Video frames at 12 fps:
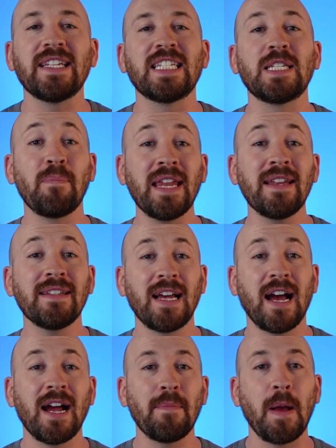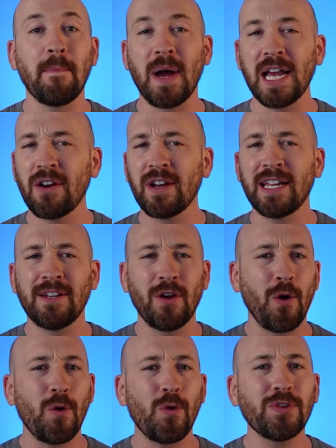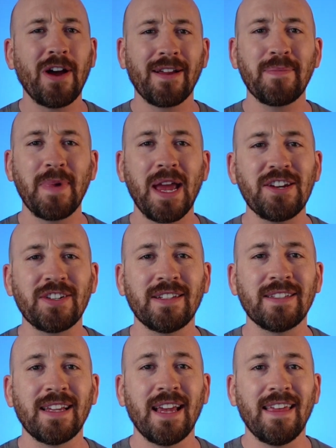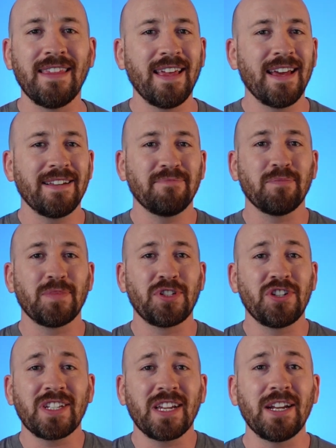is spend time migrating old automations that's just